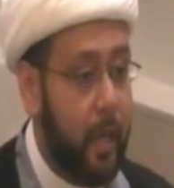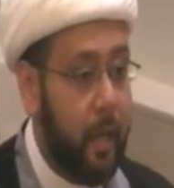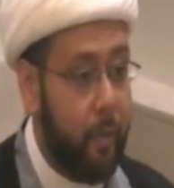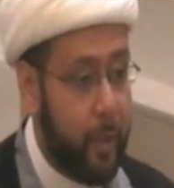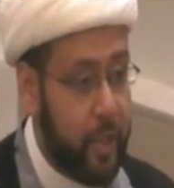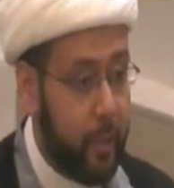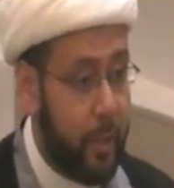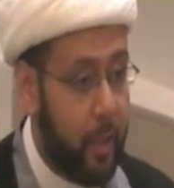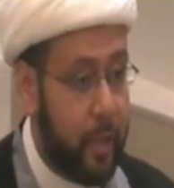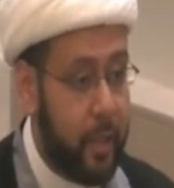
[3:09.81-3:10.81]
of what's
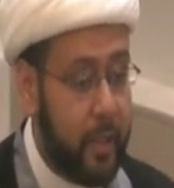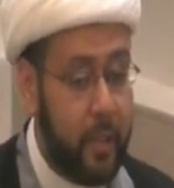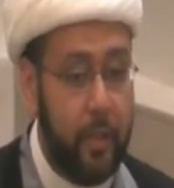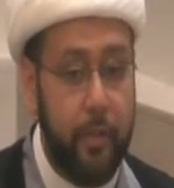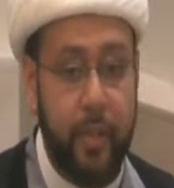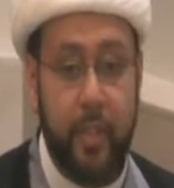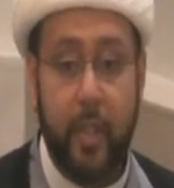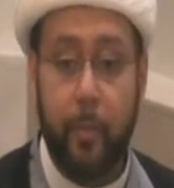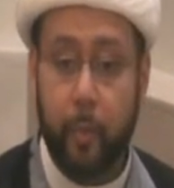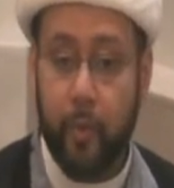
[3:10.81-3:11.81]
going on in these countries
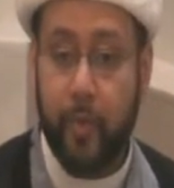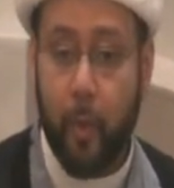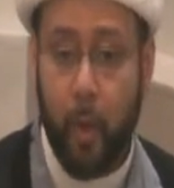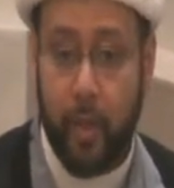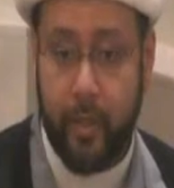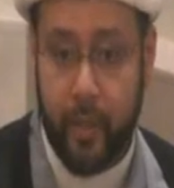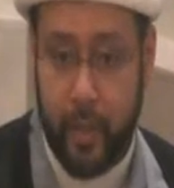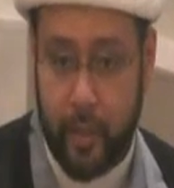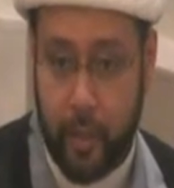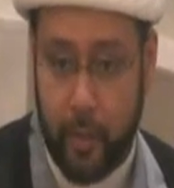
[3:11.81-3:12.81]
to improve the quality of the
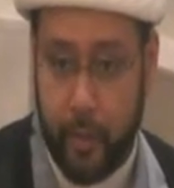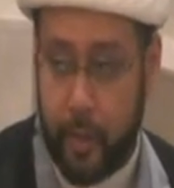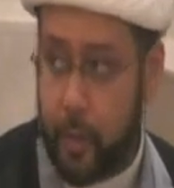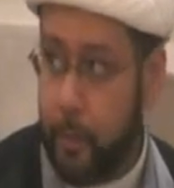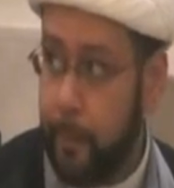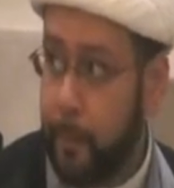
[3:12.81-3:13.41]
next generation.